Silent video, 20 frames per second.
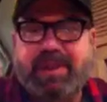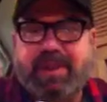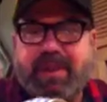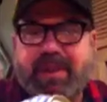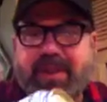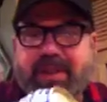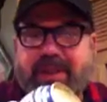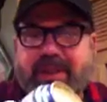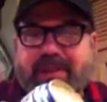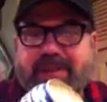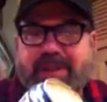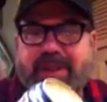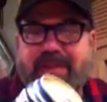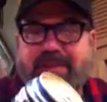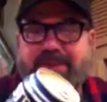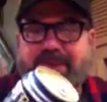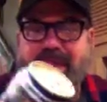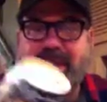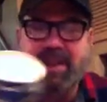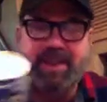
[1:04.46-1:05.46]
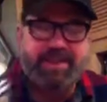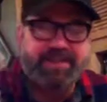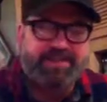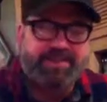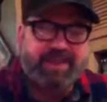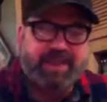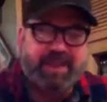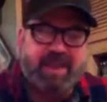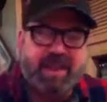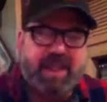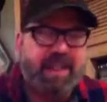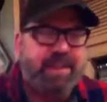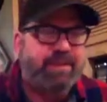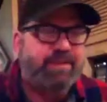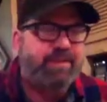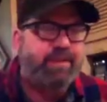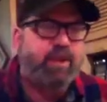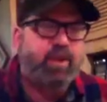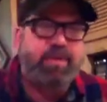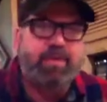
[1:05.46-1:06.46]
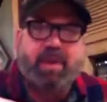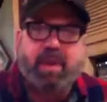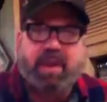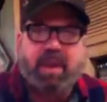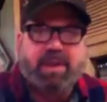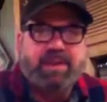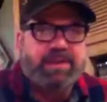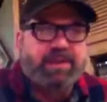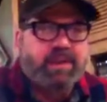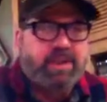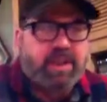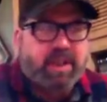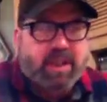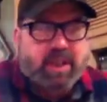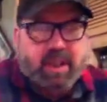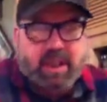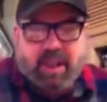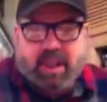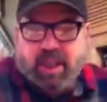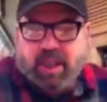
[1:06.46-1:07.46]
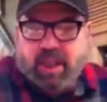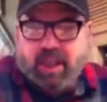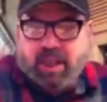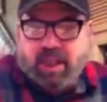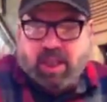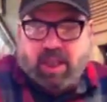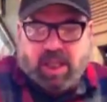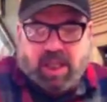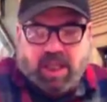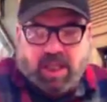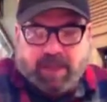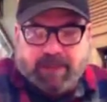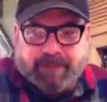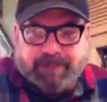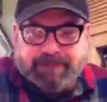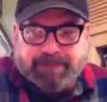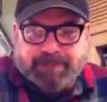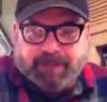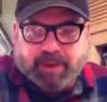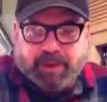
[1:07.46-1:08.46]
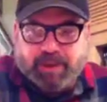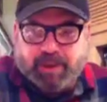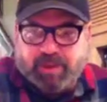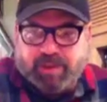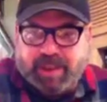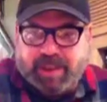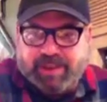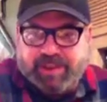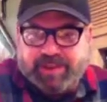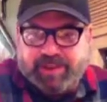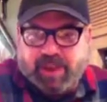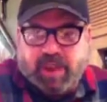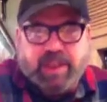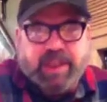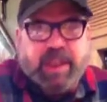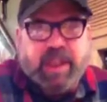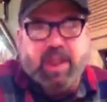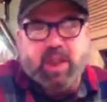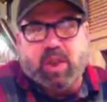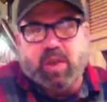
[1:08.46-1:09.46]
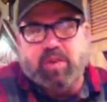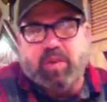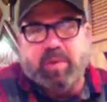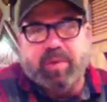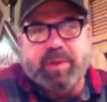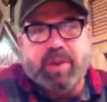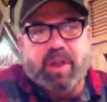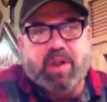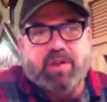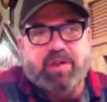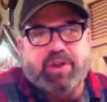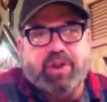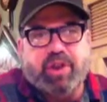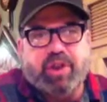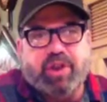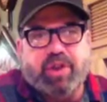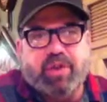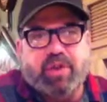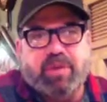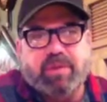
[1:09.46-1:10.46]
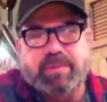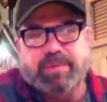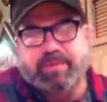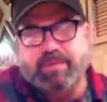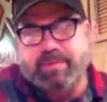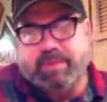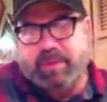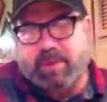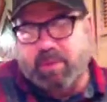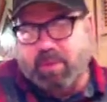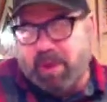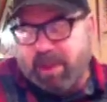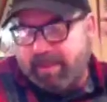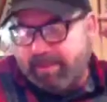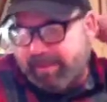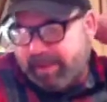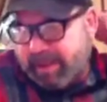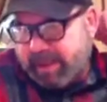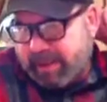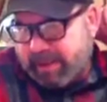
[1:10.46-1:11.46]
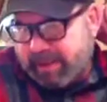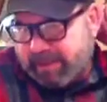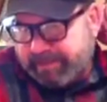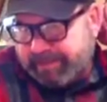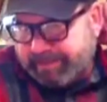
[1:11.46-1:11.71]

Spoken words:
here. It seems like the last few months. There's a restaurant down in Louisville we go to quite a bit,